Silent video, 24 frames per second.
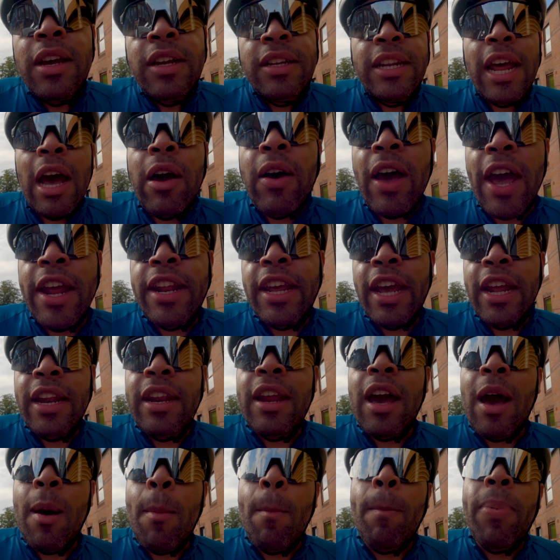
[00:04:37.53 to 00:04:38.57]
Now heading
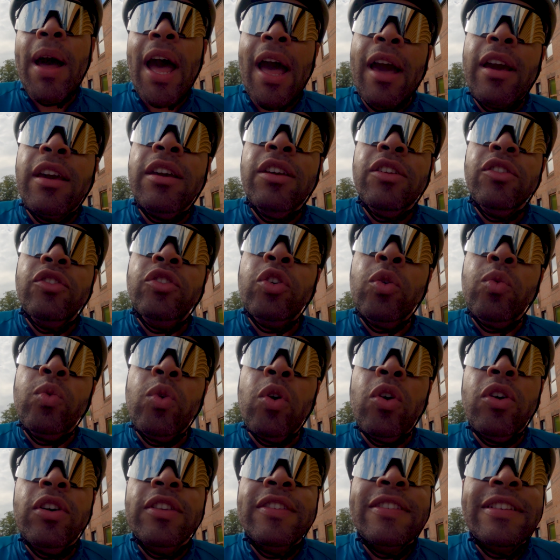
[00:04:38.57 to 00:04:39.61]
back
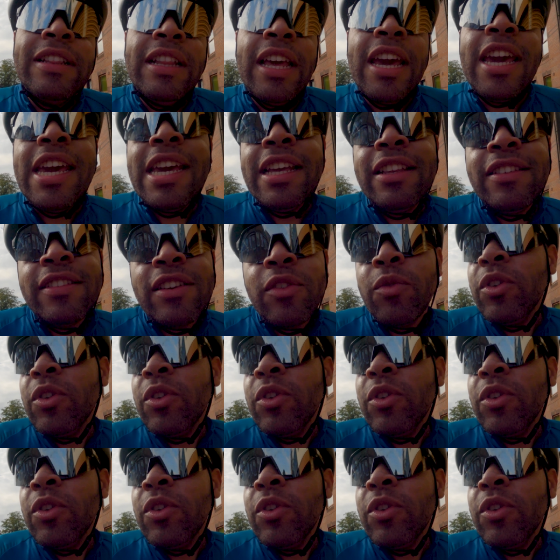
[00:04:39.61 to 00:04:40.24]
towards Leeds,